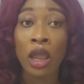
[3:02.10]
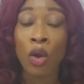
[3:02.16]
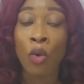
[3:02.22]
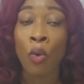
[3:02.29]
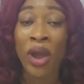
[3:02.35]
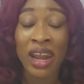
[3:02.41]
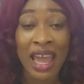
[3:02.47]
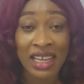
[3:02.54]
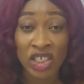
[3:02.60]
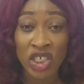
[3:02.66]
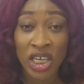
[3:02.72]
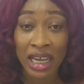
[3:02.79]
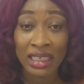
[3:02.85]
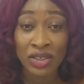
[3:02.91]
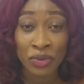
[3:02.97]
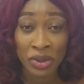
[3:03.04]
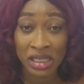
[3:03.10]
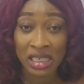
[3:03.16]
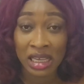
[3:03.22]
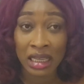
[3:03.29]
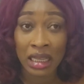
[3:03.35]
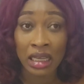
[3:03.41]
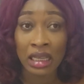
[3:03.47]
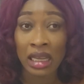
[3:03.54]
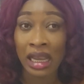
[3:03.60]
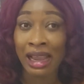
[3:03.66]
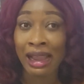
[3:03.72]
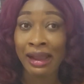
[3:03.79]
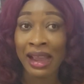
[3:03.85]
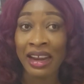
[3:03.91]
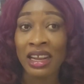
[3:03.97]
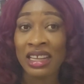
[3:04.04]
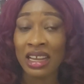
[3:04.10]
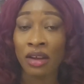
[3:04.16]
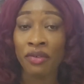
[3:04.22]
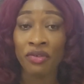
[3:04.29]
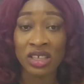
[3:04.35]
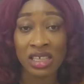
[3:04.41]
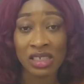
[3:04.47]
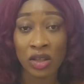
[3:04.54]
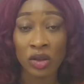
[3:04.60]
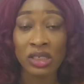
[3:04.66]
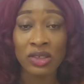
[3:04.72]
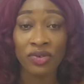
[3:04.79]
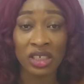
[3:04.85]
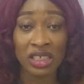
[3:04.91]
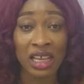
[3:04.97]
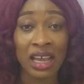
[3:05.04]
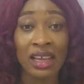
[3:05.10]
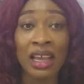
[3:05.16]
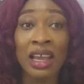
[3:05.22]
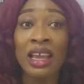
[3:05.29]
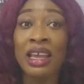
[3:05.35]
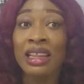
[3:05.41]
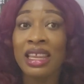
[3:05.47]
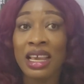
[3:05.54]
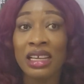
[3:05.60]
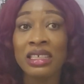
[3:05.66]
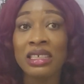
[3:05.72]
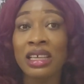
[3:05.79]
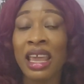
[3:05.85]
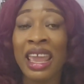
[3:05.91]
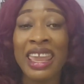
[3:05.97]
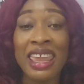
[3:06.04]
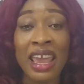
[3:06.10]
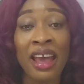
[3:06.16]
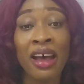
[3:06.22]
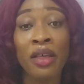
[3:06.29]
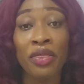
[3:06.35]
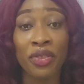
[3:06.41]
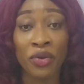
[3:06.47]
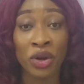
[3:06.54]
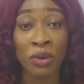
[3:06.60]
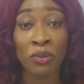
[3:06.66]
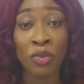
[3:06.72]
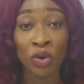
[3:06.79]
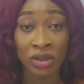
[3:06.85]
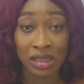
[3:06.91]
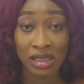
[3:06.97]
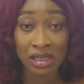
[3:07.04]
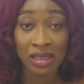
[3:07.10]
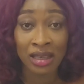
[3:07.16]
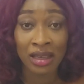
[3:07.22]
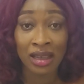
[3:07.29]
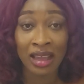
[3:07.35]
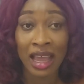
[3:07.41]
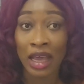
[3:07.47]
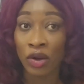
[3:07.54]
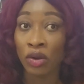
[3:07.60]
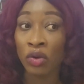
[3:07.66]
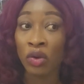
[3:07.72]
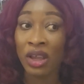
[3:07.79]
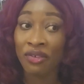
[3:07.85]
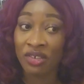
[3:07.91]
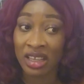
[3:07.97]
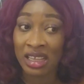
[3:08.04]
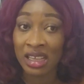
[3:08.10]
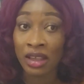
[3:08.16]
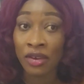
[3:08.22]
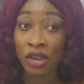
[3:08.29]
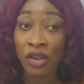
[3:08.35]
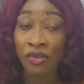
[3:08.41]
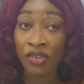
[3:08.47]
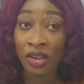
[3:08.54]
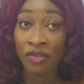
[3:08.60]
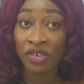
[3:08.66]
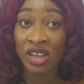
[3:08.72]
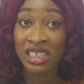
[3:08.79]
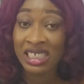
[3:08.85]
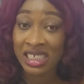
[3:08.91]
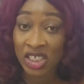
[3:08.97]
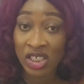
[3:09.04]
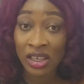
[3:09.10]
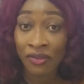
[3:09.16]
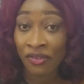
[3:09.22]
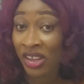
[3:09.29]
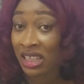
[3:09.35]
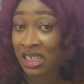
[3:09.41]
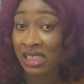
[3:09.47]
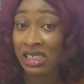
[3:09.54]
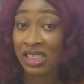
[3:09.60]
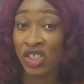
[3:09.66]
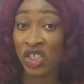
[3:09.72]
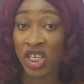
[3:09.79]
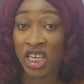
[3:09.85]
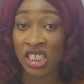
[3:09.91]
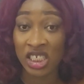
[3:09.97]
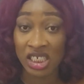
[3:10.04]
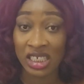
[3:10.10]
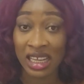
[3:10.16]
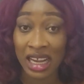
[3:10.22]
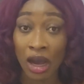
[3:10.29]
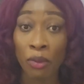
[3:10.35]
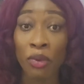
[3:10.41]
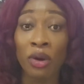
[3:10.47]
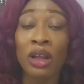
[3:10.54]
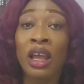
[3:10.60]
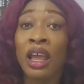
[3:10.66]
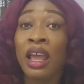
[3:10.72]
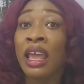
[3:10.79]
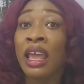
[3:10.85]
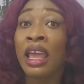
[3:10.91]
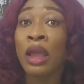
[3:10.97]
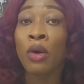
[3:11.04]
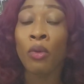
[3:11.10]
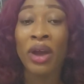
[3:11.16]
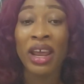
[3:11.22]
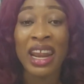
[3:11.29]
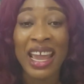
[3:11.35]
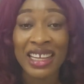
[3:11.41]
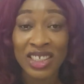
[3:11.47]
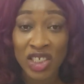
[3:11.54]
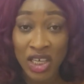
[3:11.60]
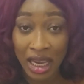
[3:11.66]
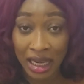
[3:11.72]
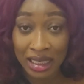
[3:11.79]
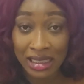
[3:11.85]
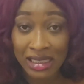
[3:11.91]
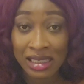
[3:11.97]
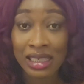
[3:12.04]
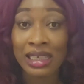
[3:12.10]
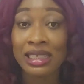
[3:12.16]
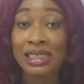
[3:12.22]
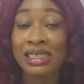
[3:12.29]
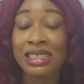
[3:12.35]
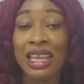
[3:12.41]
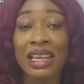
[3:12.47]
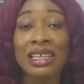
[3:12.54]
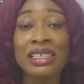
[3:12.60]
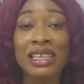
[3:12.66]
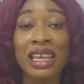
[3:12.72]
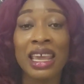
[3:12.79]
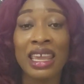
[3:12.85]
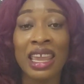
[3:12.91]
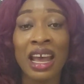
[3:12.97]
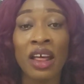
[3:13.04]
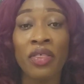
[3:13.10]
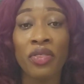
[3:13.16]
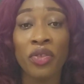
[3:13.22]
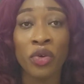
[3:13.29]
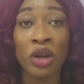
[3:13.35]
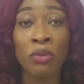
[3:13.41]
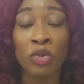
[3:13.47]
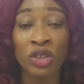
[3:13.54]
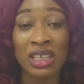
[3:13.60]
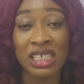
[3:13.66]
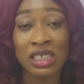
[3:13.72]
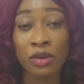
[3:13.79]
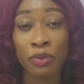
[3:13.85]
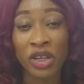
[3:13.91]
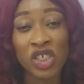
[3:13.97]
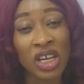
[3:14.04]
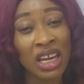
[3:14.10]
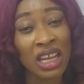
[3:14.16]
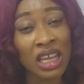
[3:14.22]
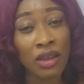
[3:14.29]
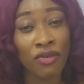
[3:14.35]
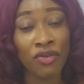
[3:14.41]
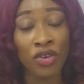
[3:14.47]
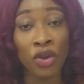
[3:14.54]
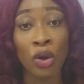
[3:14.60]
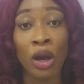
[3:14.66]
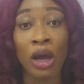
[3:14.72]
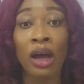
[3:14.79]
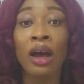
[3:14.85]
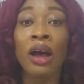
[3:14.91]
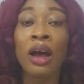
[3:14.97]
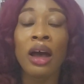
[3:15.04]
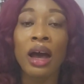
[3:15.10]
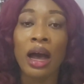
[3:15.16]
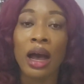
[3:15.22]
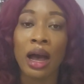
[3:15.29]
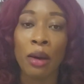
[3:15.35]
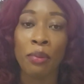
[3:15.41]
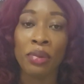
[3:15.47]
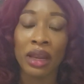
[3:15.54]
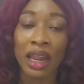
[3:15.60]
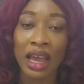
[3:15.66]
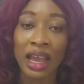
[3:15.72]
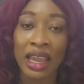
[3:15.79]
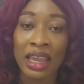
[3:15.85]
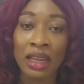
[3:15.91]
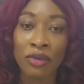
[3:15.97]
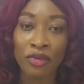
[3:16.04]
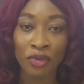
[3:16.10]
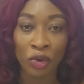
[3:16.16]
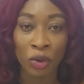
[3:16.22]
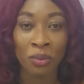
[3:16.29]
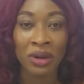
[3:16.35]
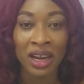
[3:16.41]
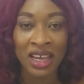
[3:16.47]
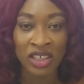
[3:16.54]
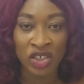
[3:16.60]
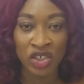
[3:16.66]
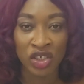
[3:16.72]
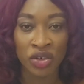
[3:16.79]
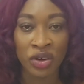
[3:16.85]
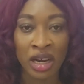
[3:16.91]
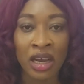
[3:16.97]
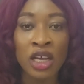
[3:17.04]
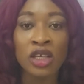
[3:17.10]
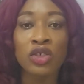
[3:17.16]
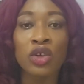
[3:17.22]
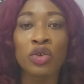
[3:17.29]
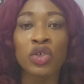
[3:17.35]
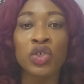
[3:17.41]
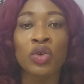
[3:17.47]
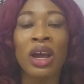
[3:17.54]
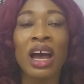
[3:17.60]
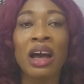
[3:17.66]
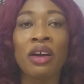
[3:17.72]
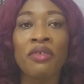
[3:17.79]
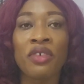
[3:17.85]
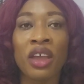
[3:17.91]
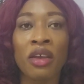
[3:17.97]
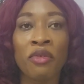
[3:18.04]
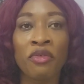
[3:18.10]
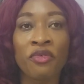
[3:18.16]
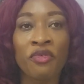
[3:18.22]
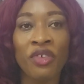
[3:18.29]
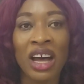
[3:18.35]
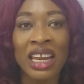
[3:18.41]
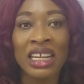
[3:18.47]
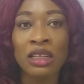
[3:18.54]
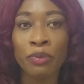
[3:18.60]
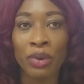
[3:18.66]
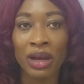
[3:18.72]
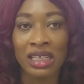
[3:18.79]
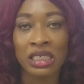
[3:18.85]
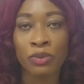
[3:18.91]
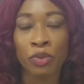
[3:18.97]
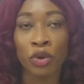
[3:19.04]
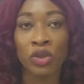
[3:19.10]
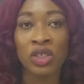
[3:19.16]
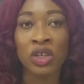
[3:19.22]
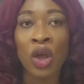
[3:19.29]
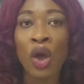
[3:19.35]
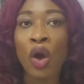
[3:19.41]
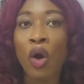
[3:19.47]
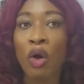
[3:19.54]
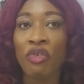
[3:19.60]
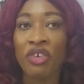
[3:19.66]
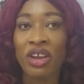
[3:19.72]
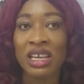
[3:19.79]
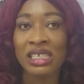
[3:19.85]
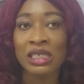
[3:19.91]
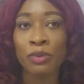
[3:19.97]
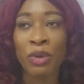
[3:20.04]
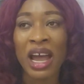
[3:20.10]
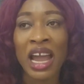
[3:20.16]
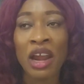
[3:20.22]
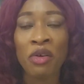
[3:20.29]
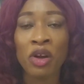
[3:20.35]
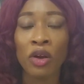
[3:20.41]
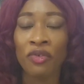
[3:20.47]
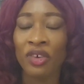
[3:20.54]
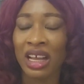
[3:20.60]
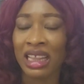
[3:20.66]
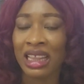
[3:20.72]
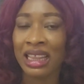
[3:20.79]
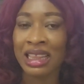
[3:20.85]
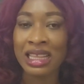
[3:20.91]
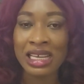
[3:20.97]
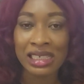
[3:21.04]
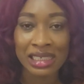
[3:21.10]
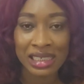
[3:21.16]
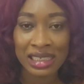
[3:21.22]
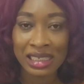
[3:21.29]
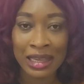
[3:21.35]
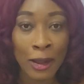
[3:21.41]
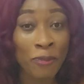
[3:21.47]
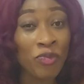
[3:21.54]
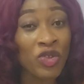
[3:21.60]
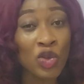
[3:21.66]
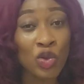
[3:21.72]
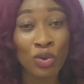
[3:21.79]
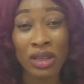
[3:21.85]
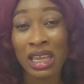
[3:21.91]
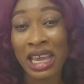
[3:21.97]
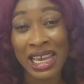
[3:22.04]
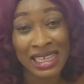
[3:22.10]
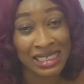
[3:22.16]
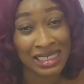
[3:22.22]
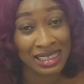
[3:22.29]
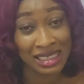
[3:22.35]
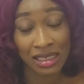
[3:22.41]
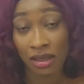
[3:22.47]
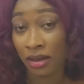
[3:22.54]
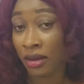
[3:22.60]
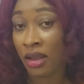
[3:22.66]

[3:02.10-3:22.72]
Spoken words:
When I checked recently, the Canadian visitors visa takes 1 year and 3 months. I don't know if it is changed now, but when I checked, it takes 1 year and 3 months, especially if you are applying from Nigeria. So you should have a valid passport of expiry of at least 2 years.